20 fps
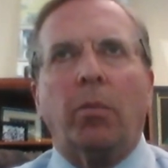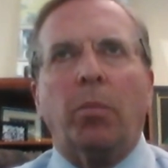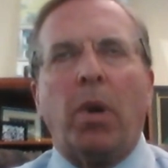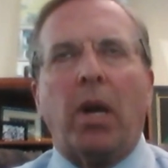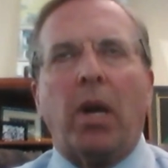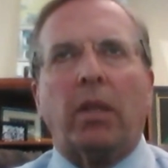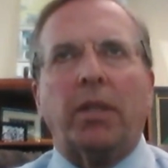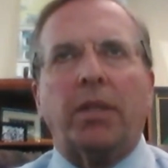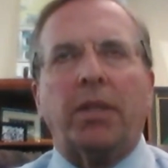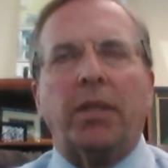
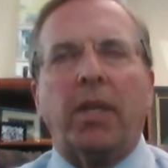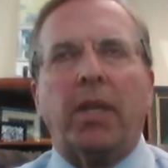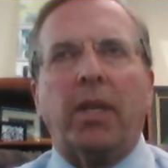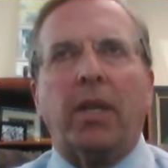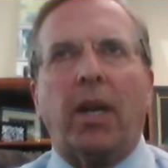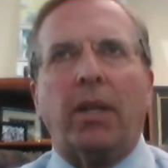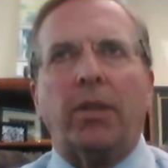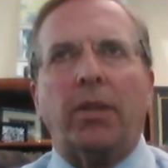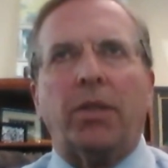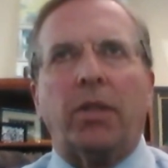policy
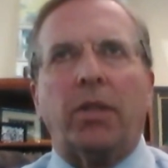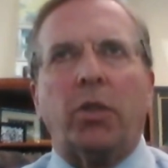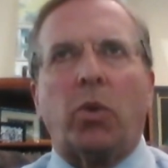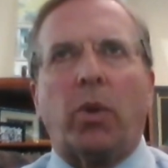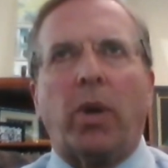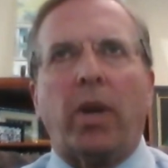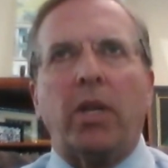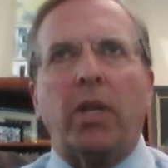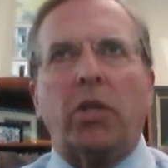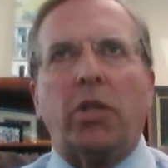
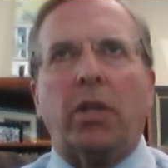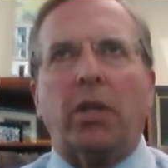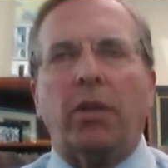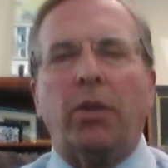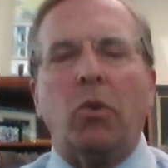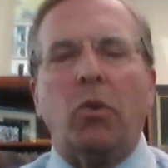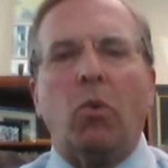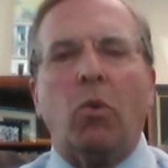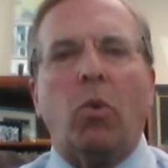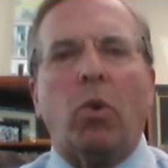concentration
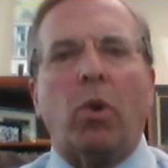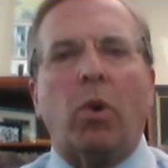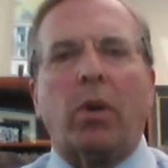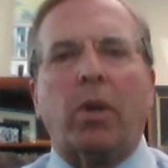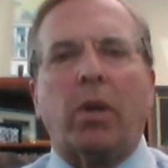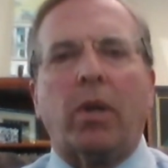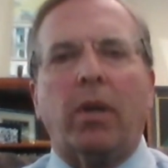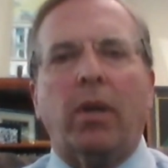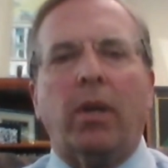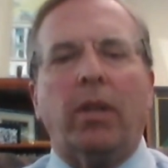who
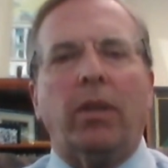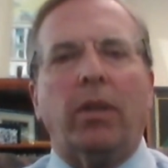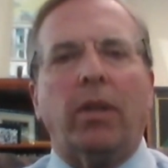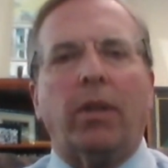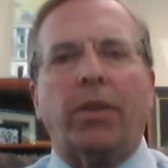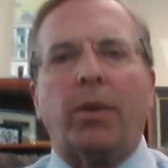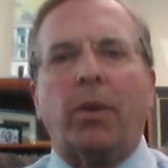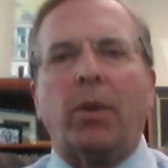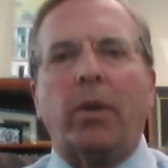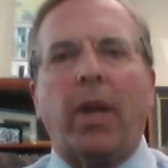work in
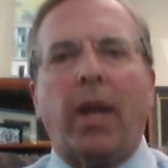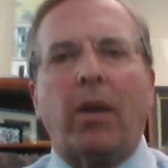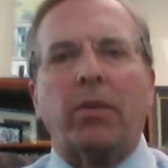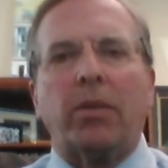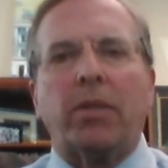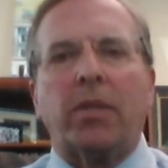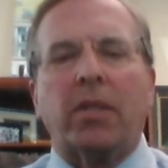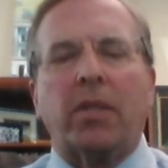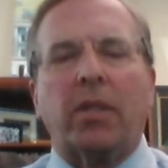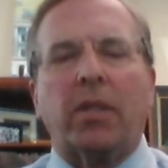the third
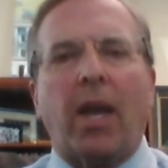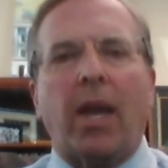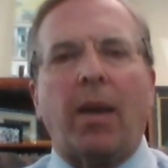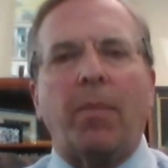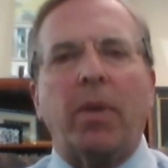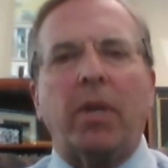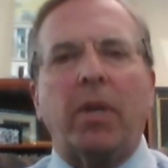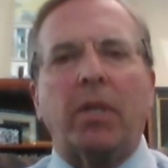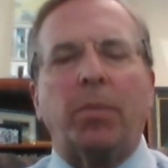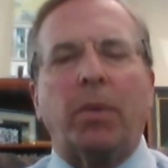house as
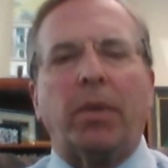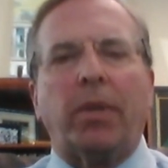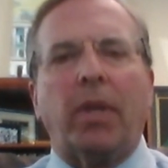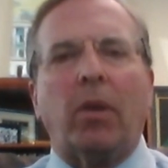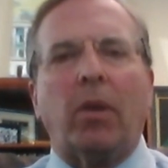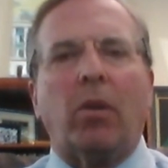lobbyists, but